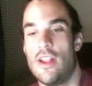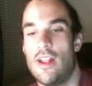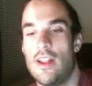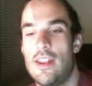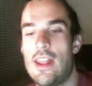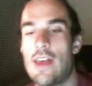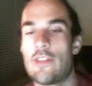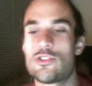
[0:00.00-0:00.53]

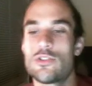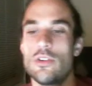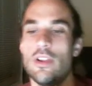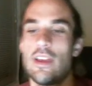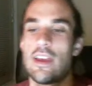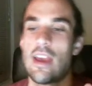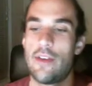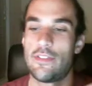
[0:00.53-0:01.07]
Now, the truly
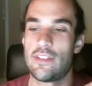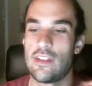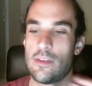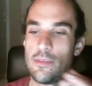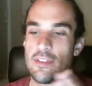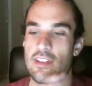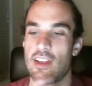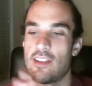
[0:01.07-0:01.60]
KFC
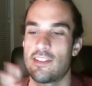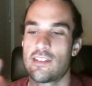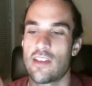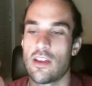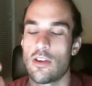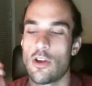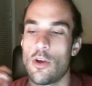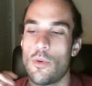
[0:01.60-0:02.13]
obsessed
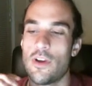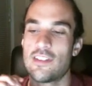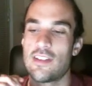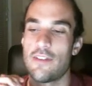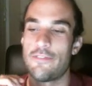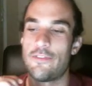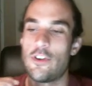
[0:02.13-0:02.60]
can go one step